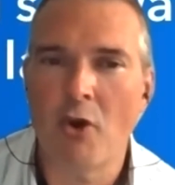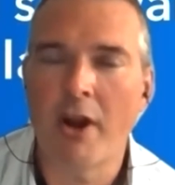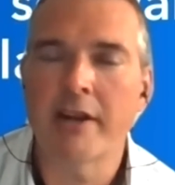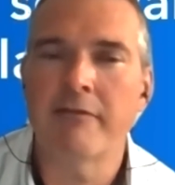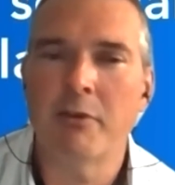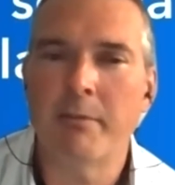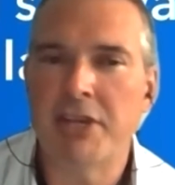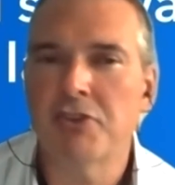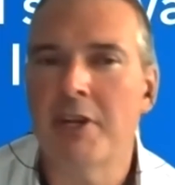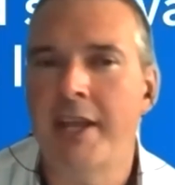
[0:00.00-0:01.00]
card
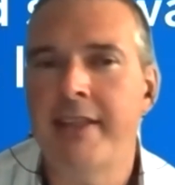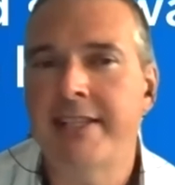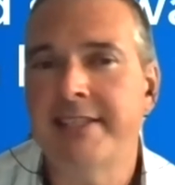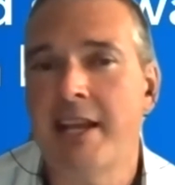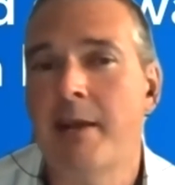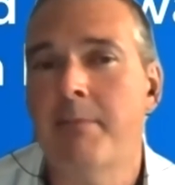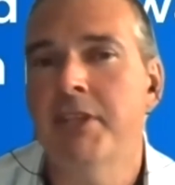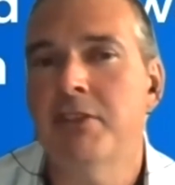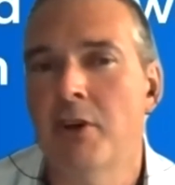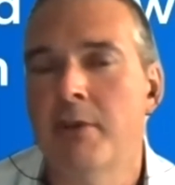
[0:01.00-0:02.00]
information and then set up
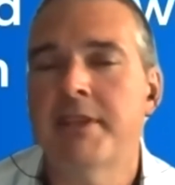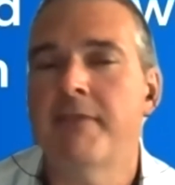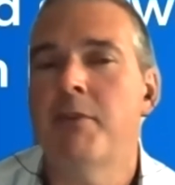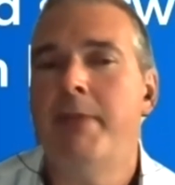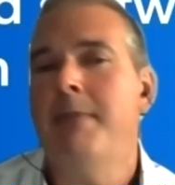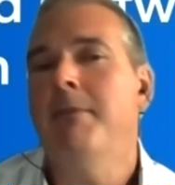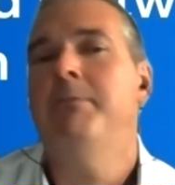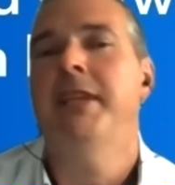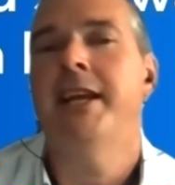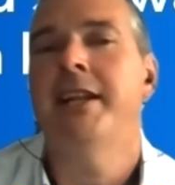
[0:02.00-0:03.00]
the terms of the payment
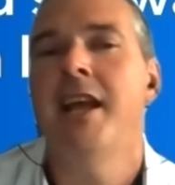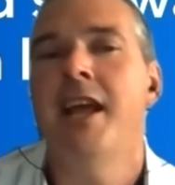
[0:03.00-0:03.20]
plan